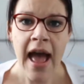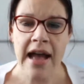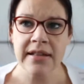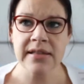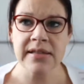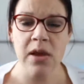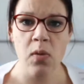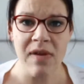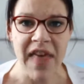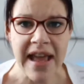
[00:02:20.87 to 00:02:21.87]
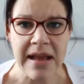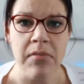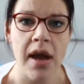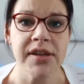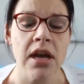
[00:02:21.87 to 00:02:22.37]
And so with that in
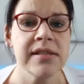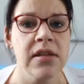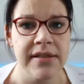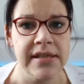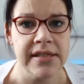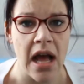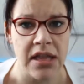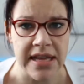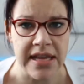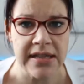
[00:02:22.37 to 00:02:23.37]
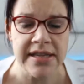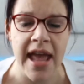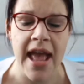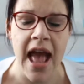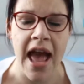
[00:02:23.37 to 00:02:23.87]
mind, I started to hunt the
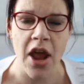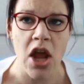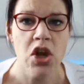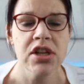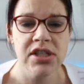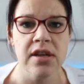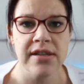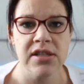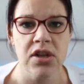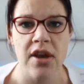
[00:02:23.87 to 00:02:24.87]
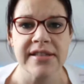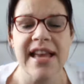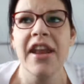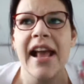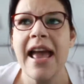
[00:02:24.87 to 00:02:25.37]
internet, and I looked and looked and looked,
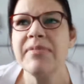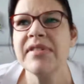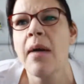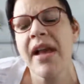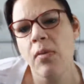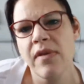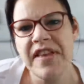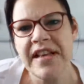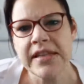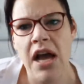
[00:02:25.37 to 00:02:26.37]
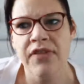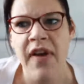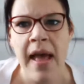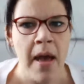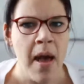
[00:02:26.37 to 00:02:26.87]
and I kept coming up with these kind of